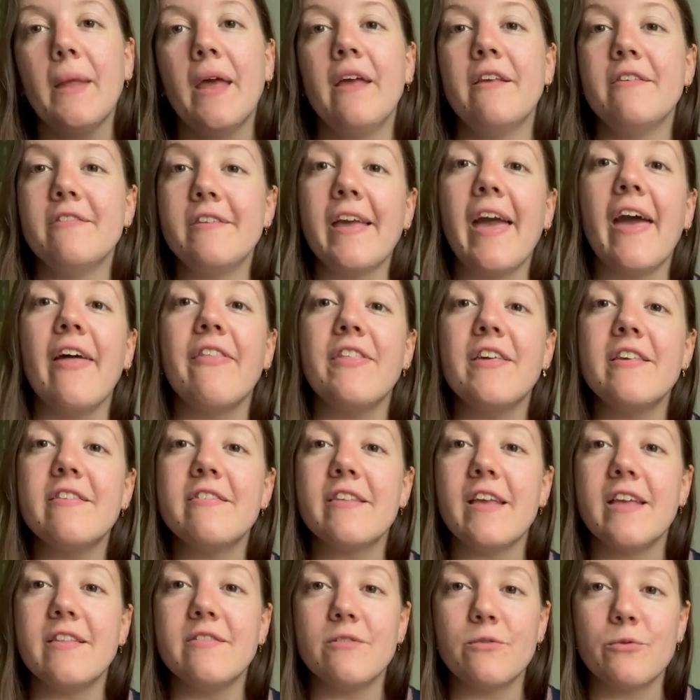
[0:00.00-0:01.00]
So yeah, this
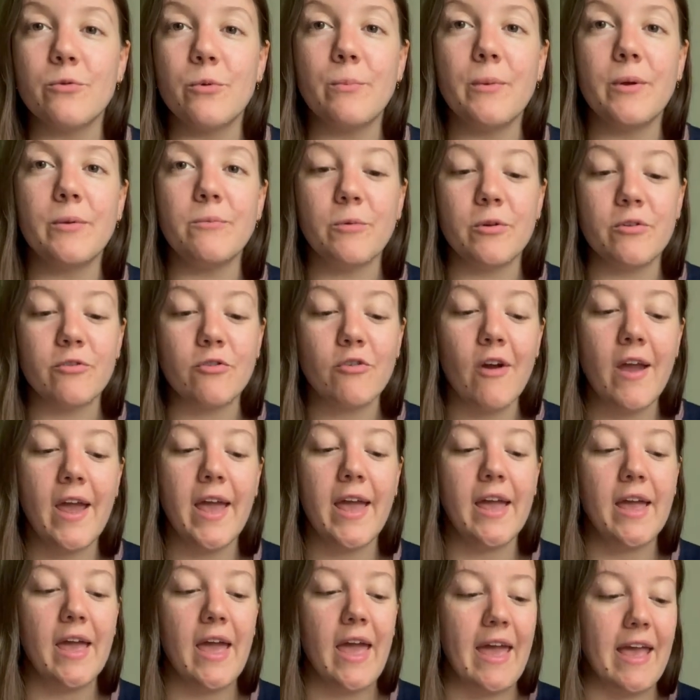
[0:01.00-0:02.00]
instalment was
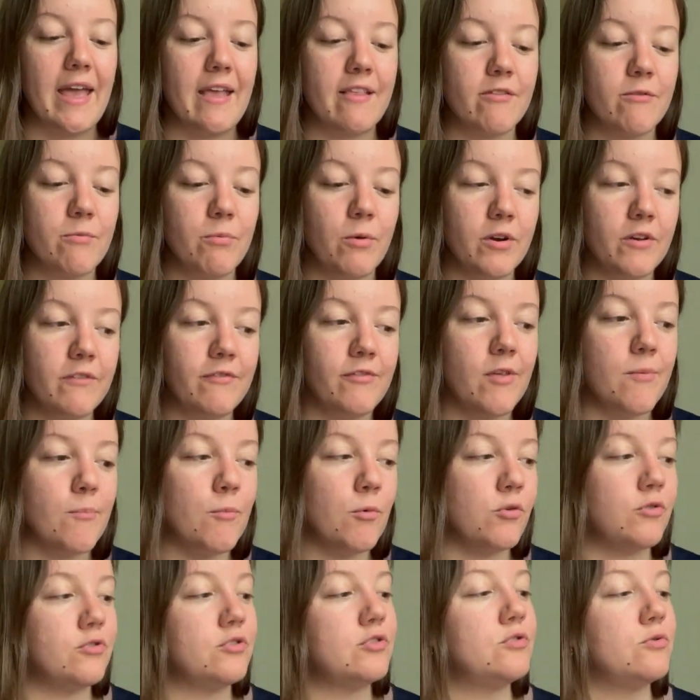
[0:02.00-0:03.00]
great. It's one of the
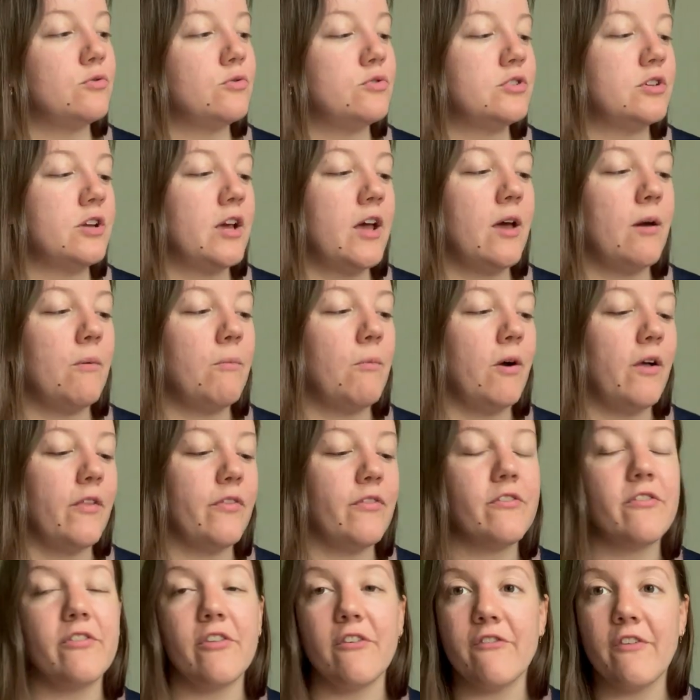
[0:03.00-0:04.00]
more shorter
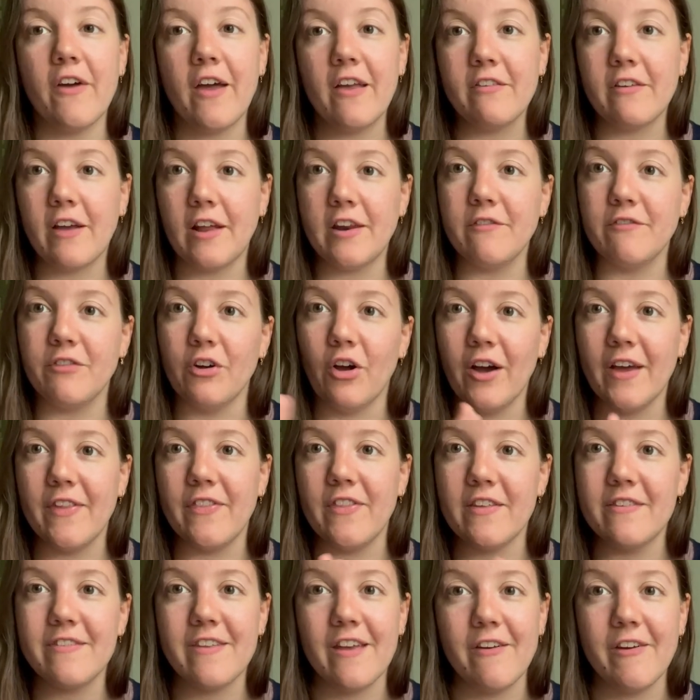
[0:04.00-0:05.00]
ones. The first kind of lot in
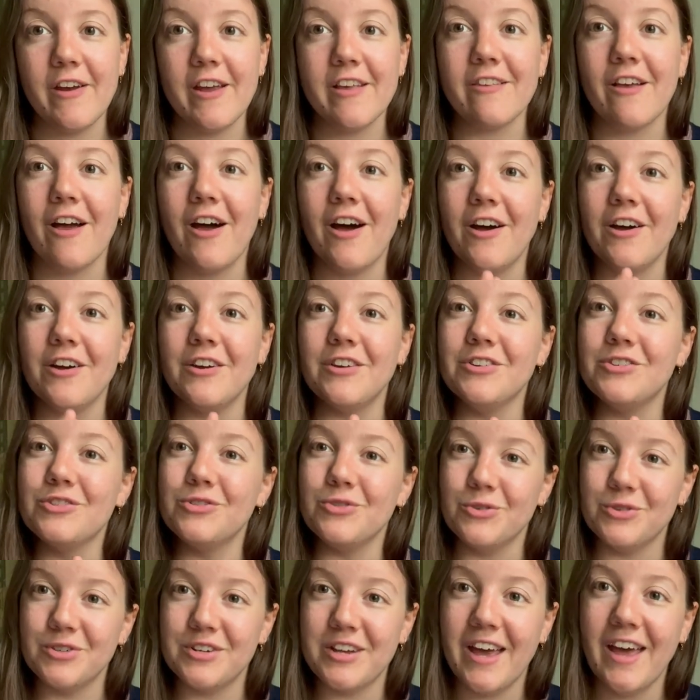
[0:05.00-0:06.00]
the series are
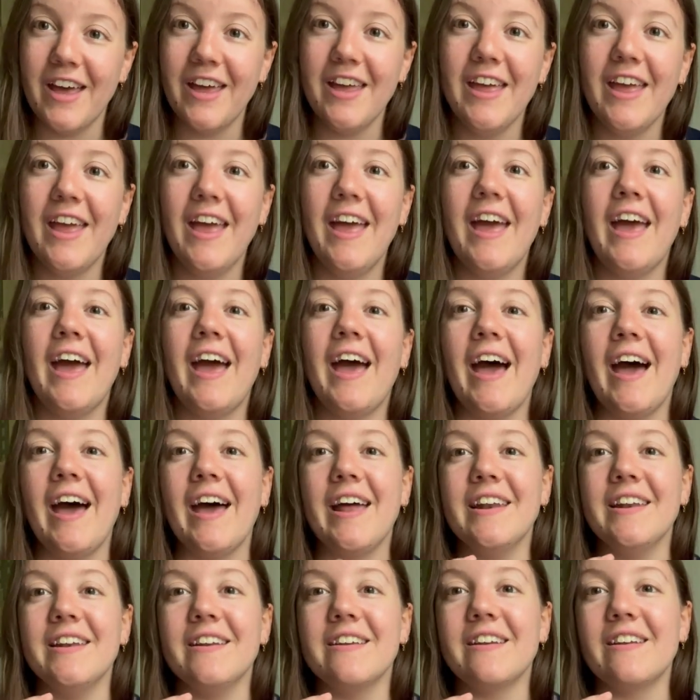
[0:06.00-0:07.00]
shorter,
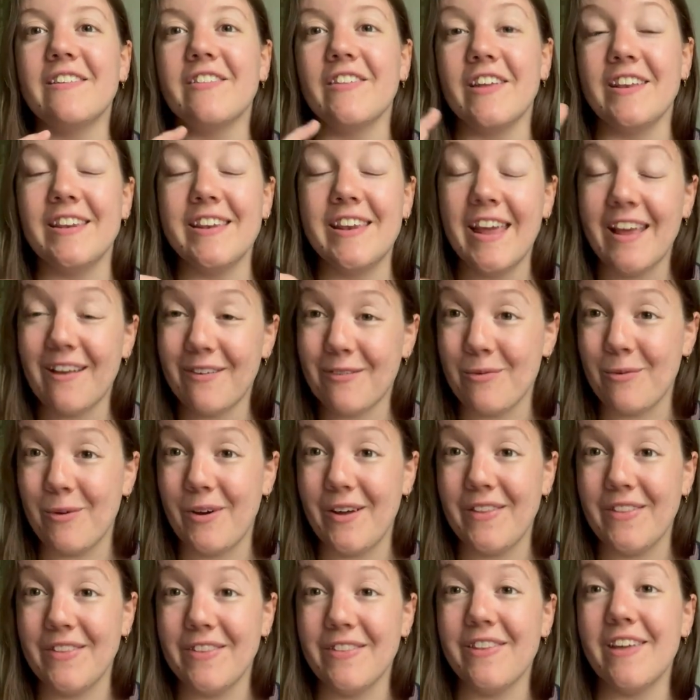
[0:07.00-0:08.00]
and the next
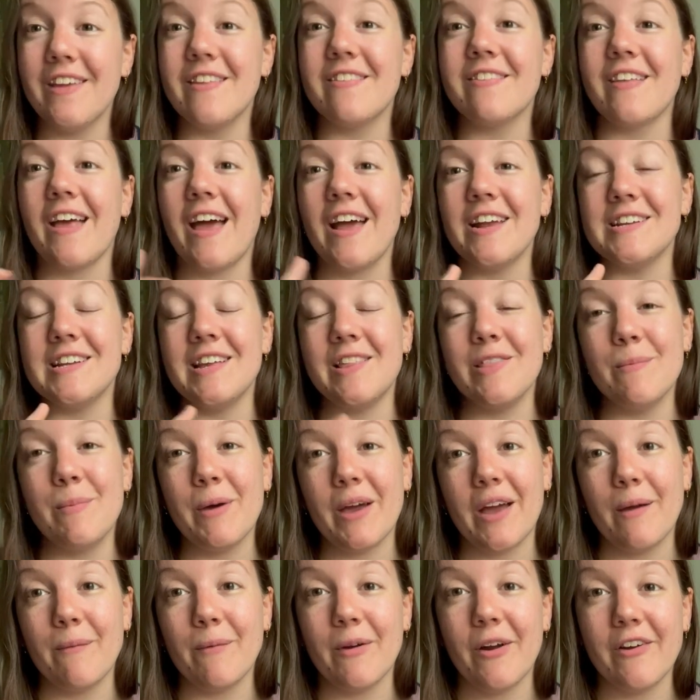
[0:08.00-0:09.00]
one, that's actually the book
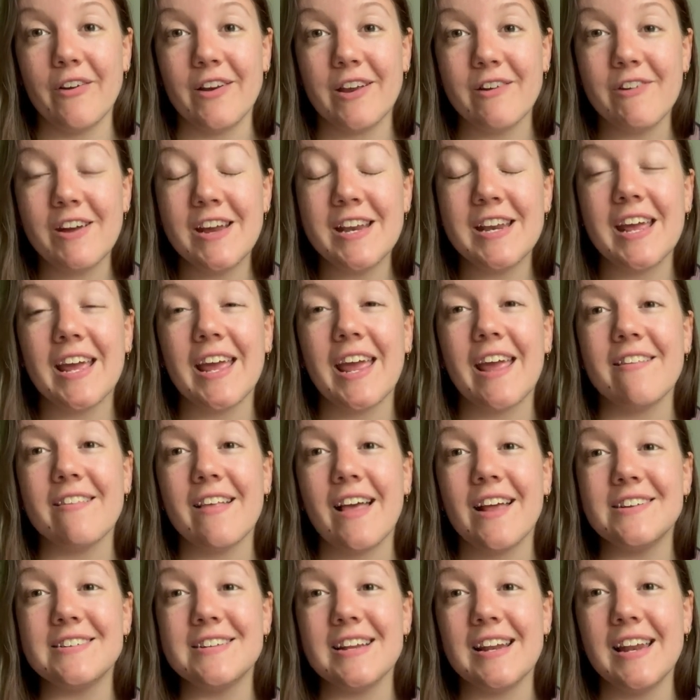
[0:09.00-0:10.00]
I'm currently reading, is
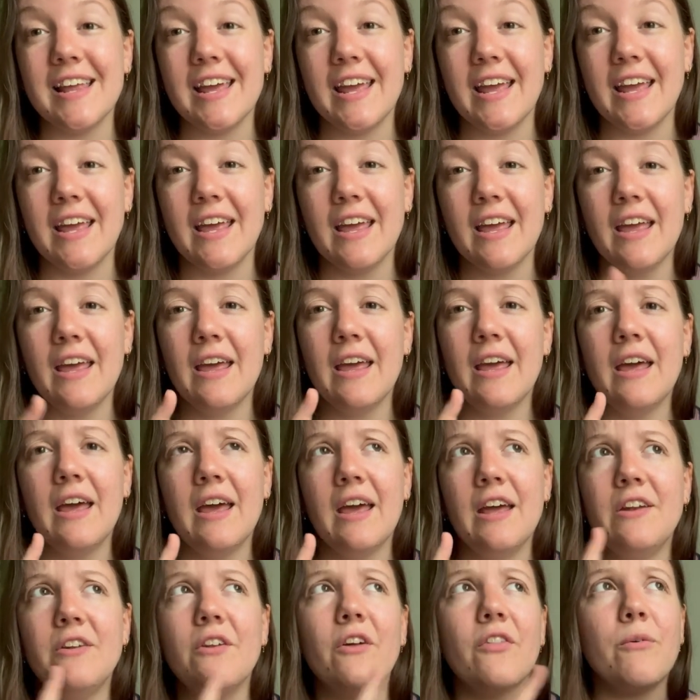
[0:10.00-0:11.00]
actually
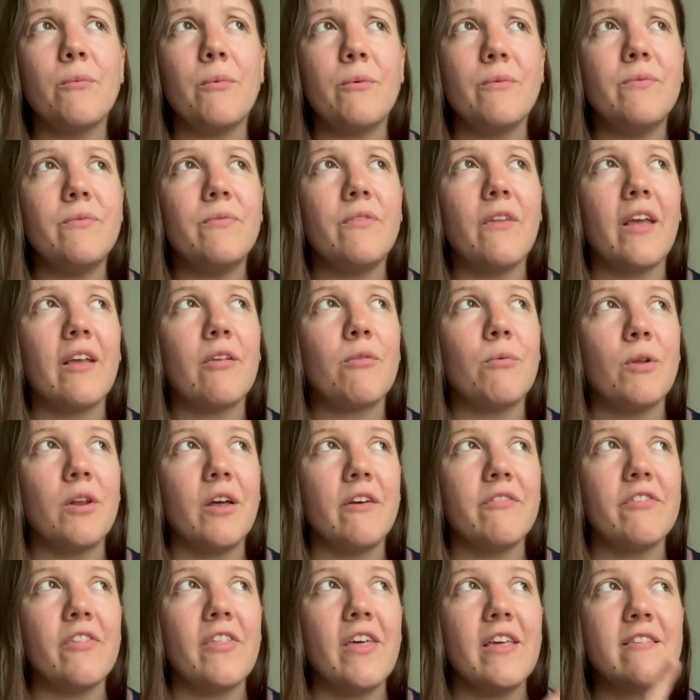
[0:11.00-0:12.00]
not the next one
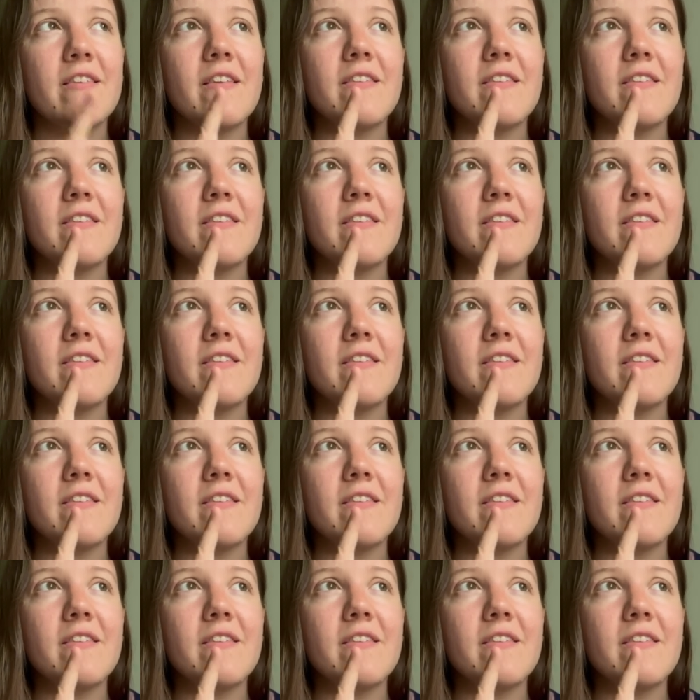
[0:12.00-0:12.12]
after this.